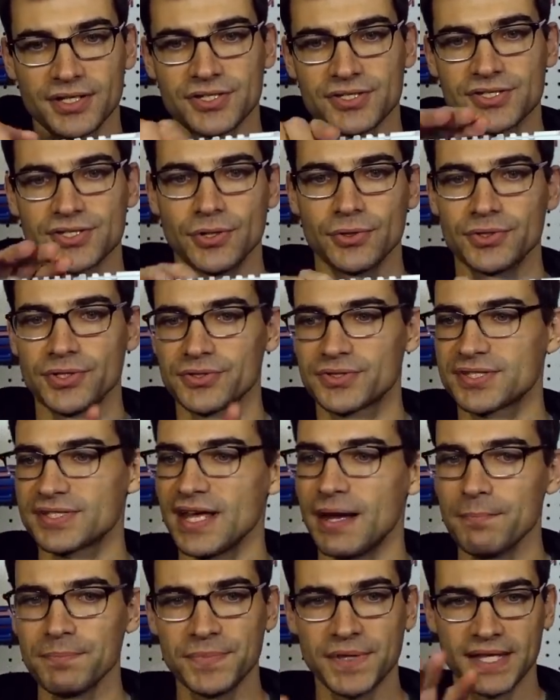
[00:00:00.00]
So there's
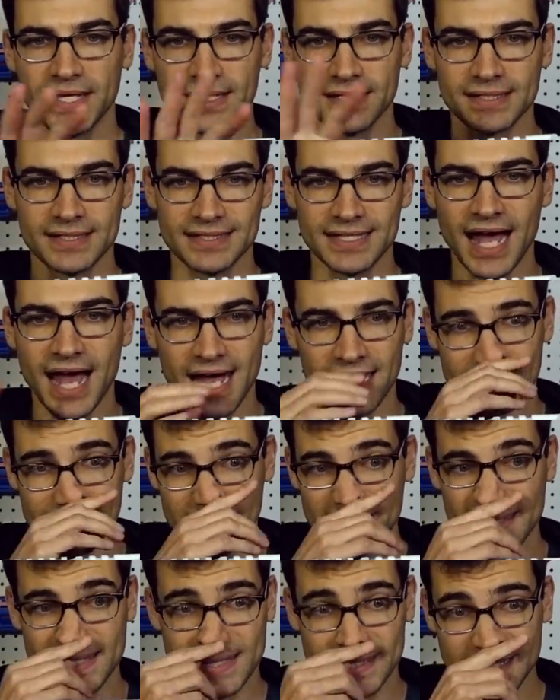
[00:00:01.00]
something not
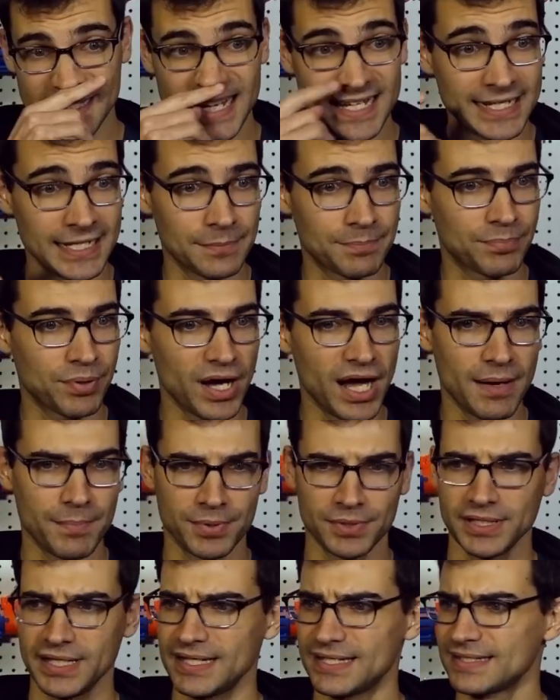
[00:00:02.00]
seated
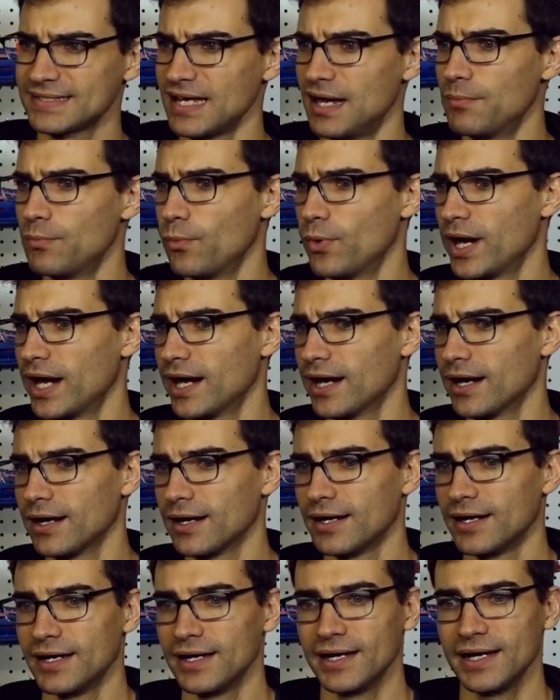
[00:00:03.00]
properly
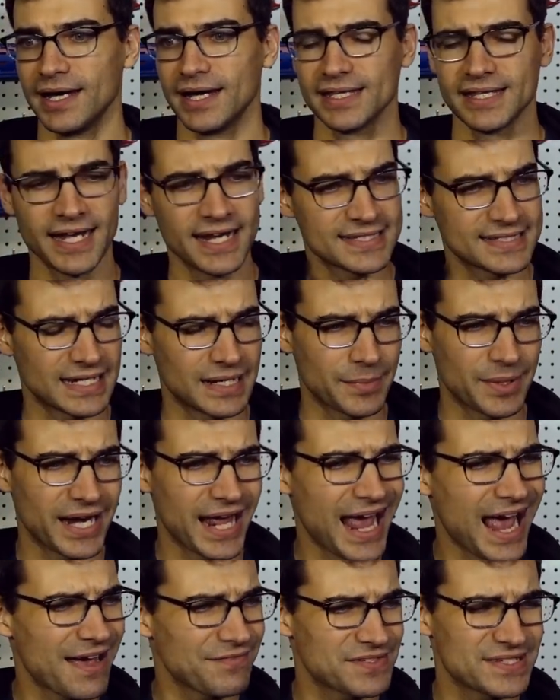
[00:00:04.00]
somewhere. And like I said, I'm
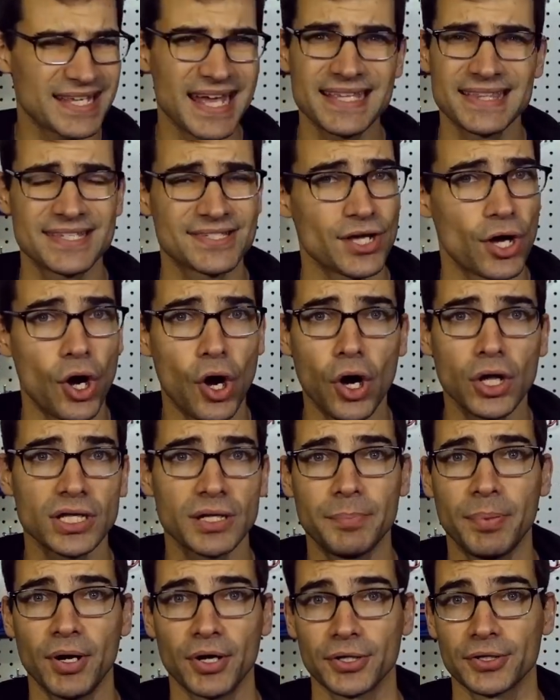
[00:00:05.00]
gonna have to take this
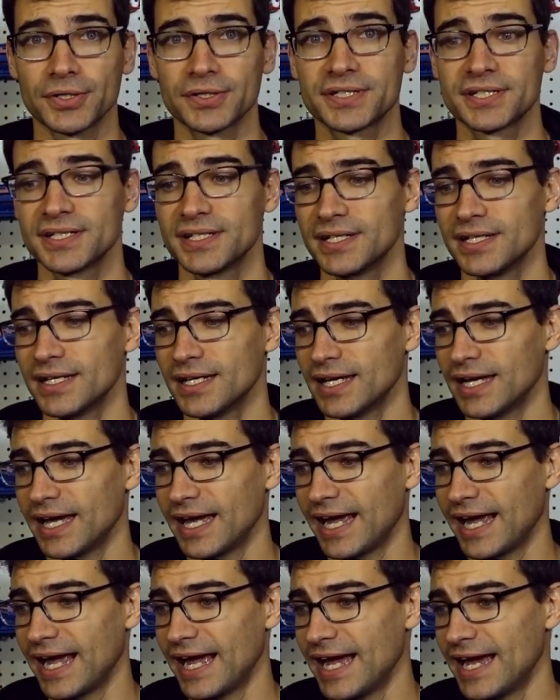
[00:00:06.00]
all apart
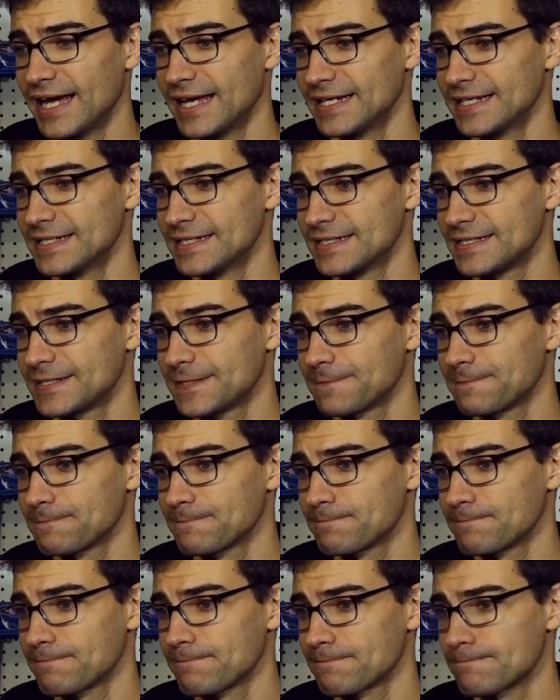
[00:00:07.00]
and
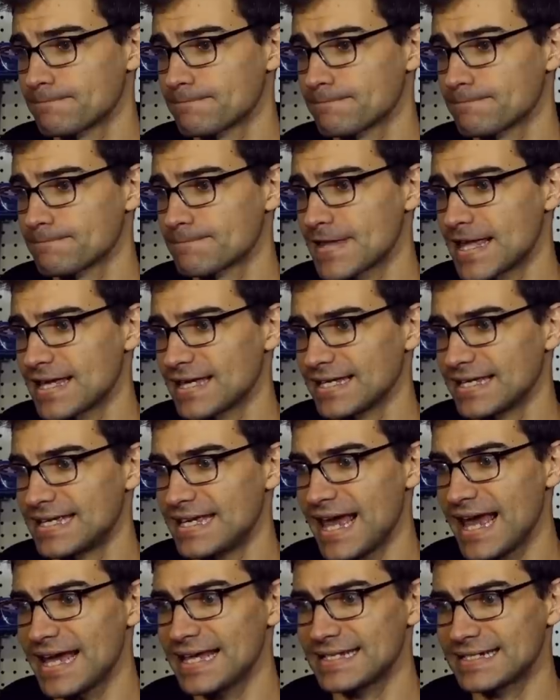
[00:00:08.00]

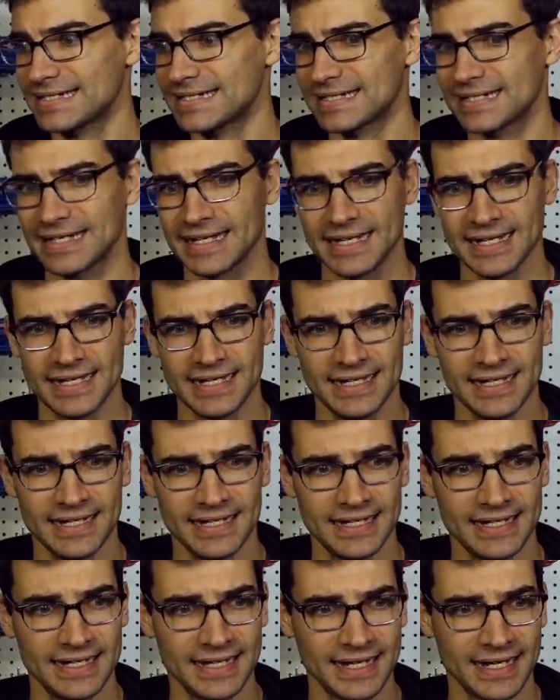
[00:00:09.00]
get
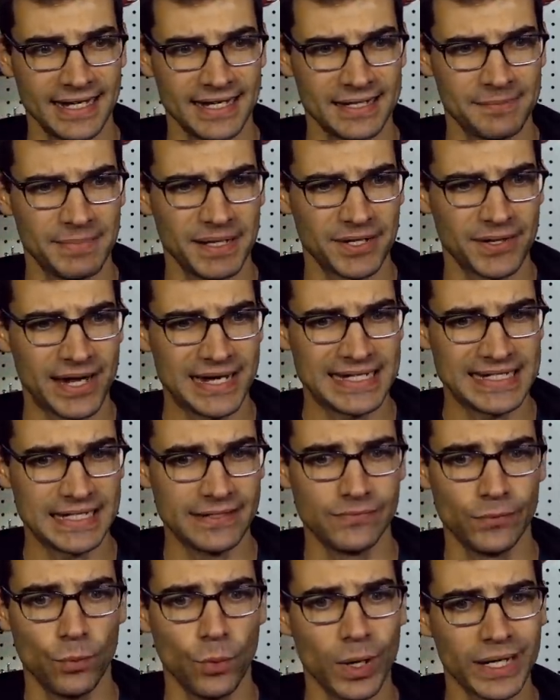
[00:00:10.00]
a better idea
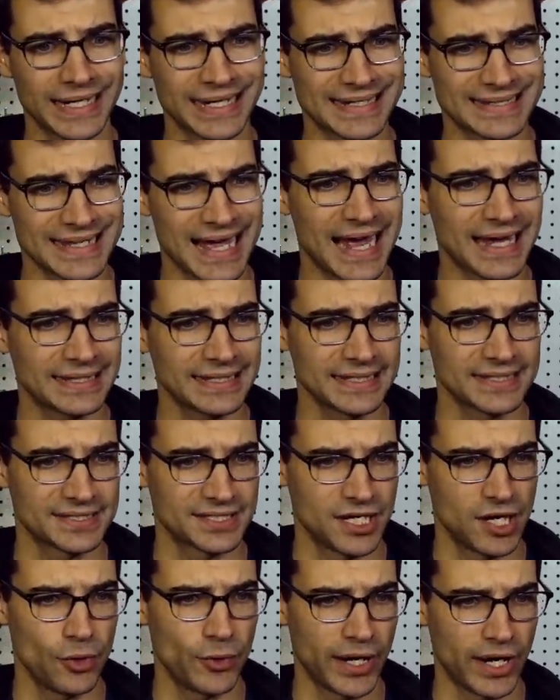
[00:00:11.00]
of what exactly
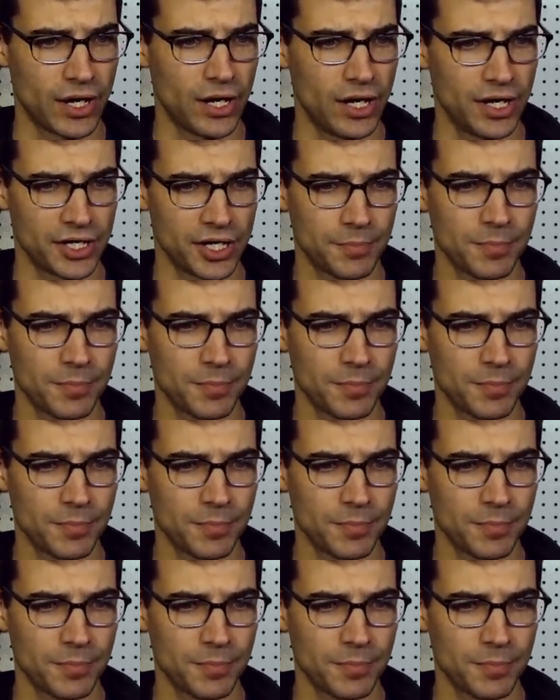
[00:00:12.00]
is going on.